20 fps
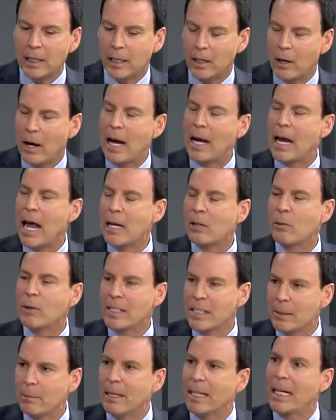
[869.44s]
you know, I don't
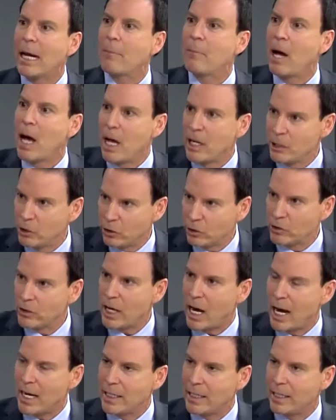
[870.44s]
want to seem like I'm on your
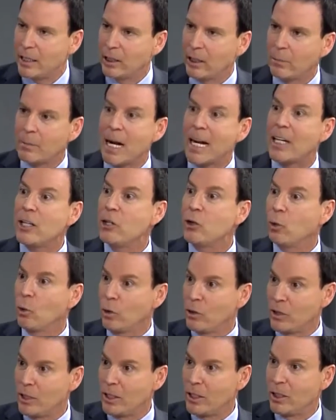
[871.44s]
side here. I'm not
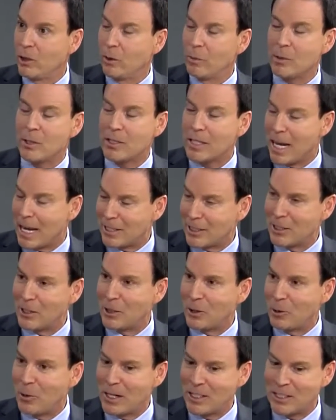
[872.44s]
endorsing you. I'm just
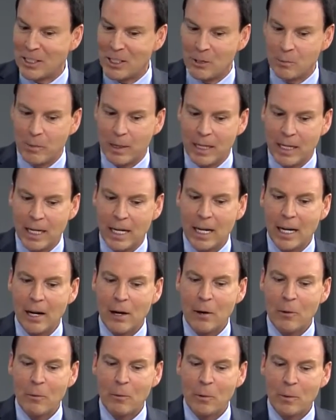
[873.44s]
asking the questions. But
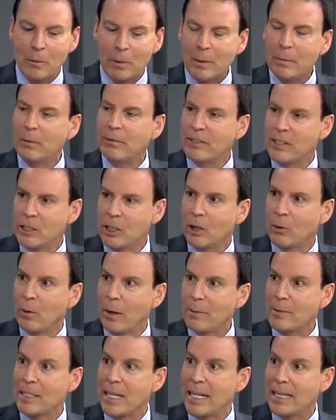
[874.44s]
when people visit our
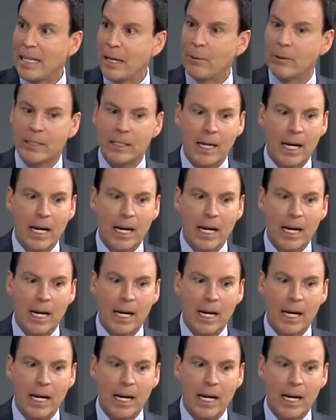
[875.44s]
website, they always